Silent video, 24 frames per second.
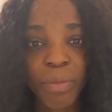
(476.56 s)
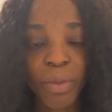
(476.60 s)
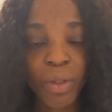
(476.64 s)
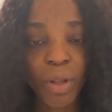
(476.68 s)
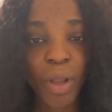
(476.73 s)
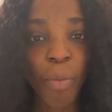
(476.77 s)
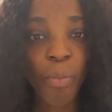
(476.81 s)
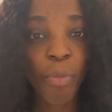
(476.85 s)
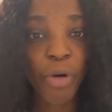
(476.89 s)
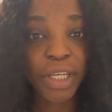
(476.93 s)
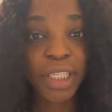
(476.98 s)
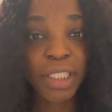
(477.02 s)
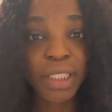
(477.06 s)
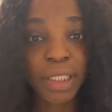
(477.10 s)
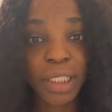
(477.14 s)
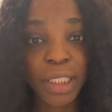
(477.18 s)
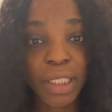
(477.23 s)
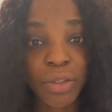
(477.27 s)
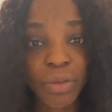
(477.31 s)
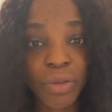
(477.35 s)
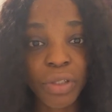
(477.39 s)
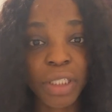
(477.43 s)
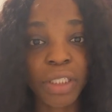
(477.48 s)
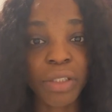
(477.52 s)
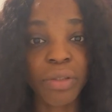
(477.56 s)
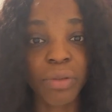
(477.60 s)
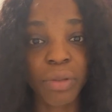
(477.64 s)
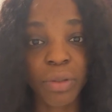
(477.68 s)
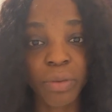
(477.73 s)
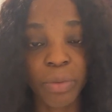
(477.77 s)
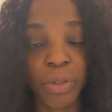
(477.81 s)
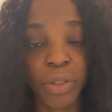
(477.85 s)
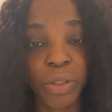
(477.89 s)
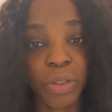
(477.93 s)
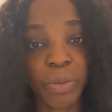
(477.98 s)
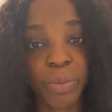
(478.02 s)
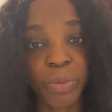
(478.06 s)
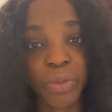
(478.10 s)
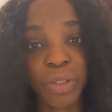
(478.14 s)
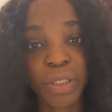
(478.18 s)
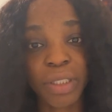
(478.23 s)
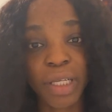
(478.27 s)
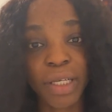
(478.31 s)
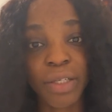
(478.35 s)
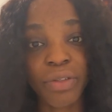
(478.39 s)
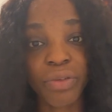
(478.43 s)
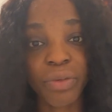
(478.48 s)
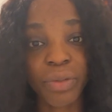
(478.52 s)
But it's still not enough, because most
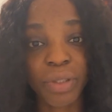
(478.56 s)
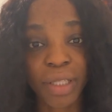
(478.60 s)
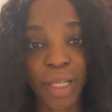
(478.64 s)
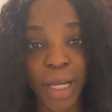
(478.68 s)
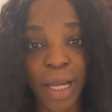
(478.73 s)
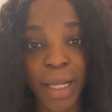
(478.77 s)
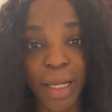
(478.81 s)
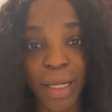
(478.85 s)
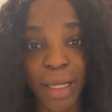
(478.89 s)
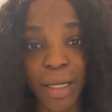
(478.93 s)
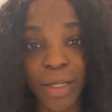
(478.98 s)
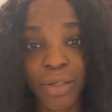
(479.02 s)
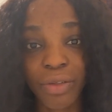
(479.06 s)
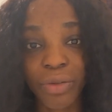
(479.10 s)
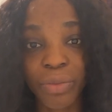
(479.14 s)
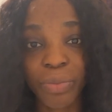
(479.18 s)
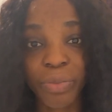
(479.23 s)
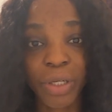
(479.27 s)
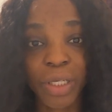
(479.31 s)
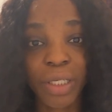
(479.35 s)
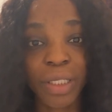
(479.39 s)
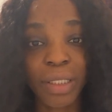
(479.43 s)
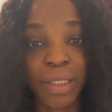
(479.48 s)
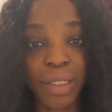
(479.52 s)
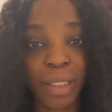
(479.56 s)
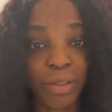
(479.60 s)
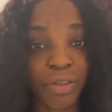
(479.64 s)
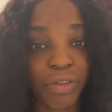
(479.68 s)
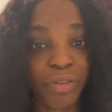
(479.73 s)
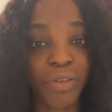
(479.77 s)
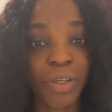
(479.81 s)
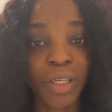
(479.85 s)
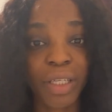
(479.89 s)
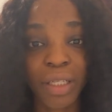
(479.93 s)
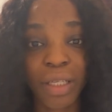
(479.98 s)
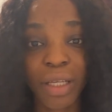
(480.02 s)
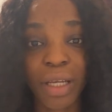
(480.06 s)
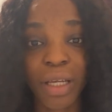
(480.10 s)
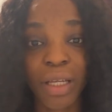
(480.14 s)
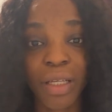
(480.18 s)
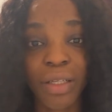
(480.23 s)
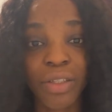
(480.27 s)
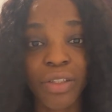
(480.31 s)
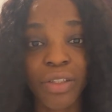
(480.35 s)
times you're tired, your brain is saturated, you